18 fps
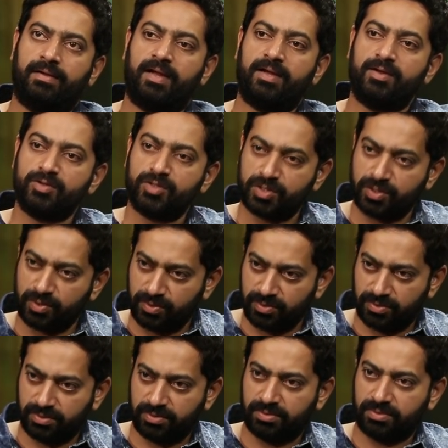I used to
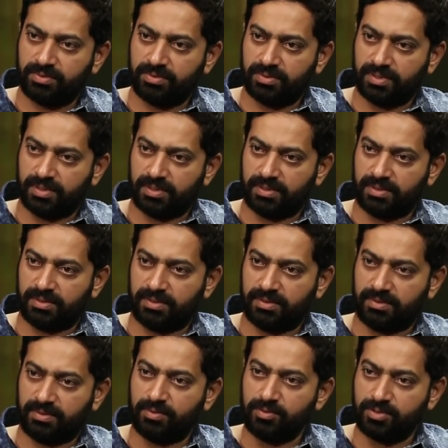do
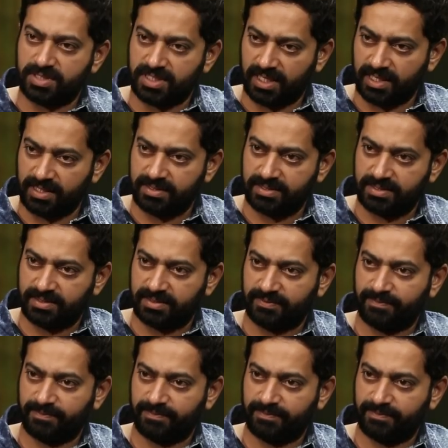good sales.